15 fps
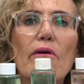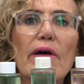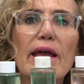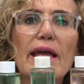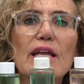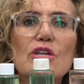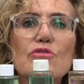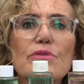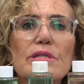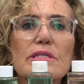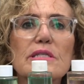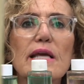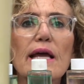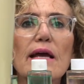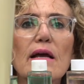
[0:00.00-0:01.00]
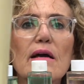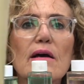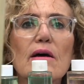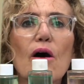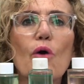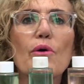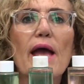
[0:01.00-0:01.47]
Interesting.
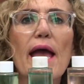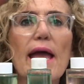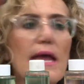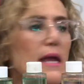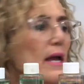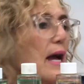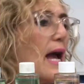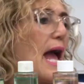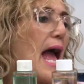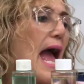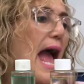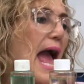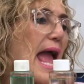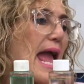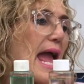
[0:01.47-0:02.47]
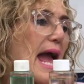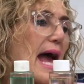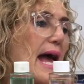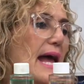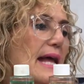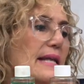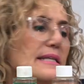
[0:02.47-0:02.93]
Okay.
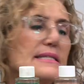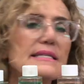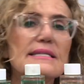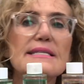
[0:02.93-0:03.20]
And